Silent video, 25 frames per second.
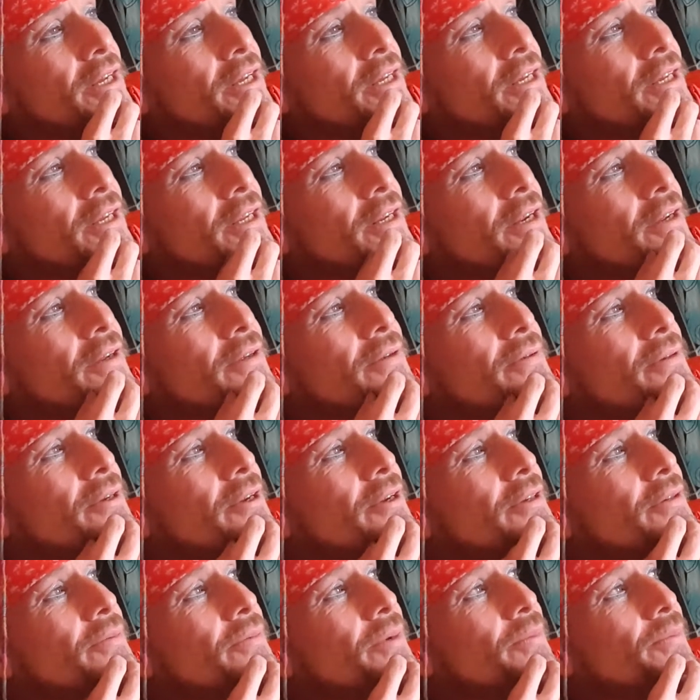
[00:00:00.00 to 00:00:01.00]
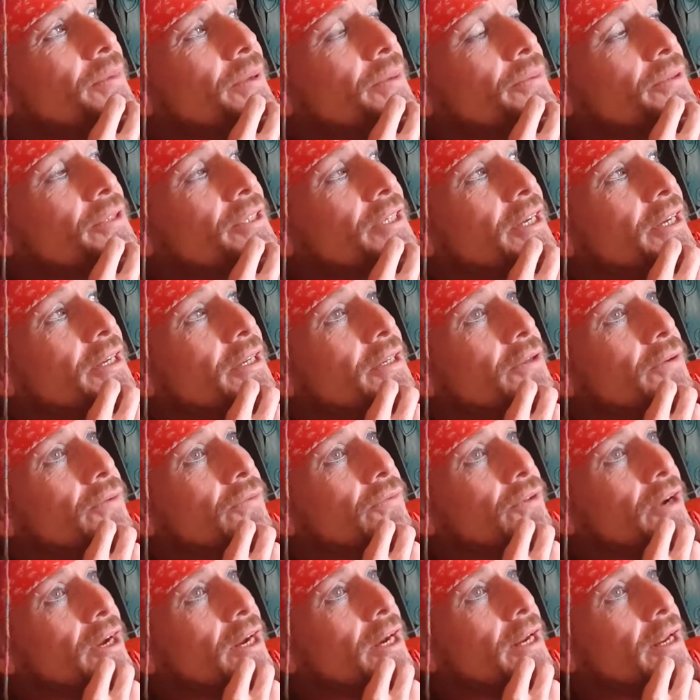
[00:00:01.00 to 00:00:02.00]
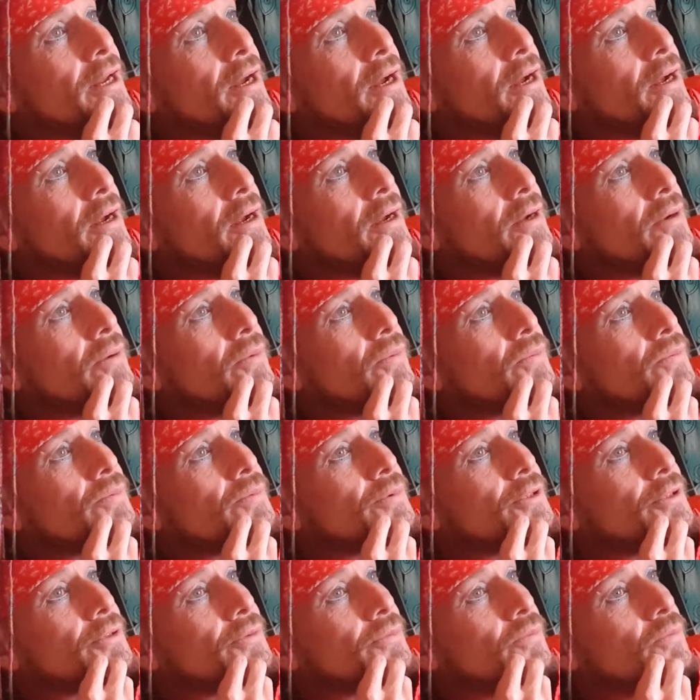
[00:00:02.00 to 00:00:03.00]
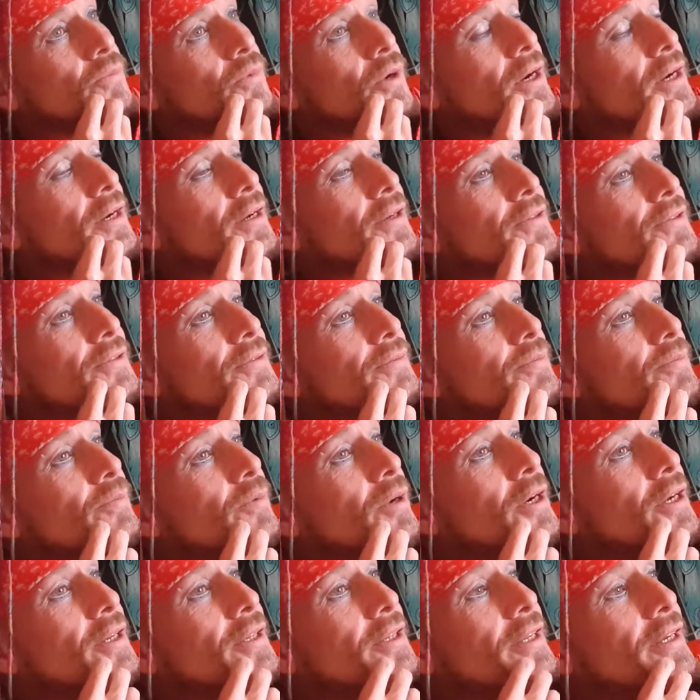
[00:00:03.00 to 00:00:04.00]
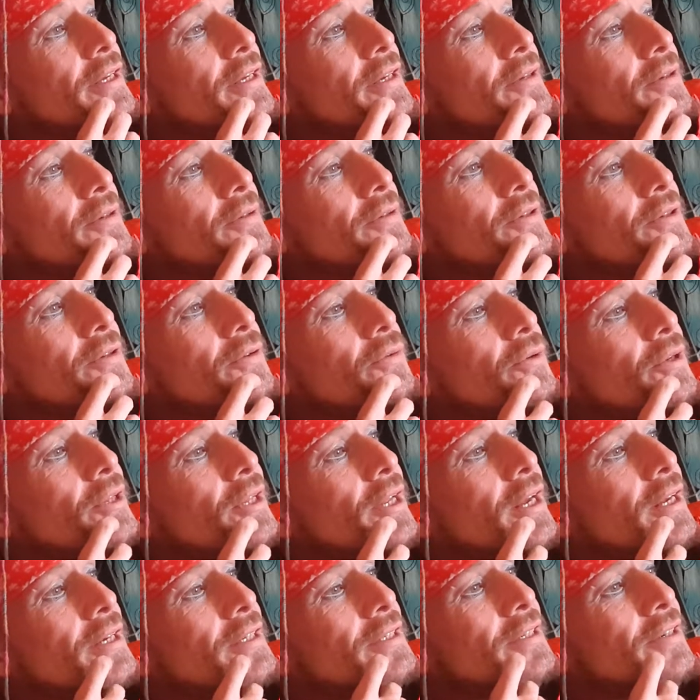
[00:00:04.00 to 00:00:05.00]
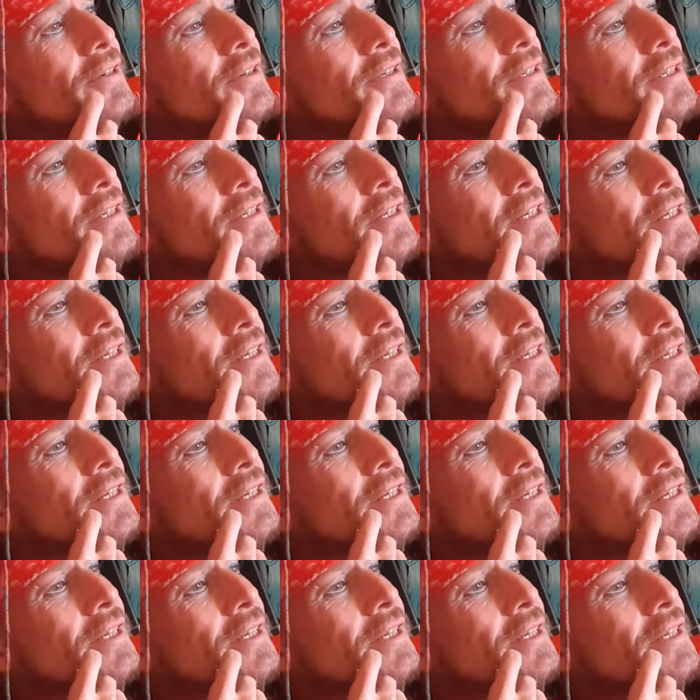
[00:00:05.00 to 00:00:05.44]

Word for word: you know, like when people say you really are worth, worthy and all of that. And it's like,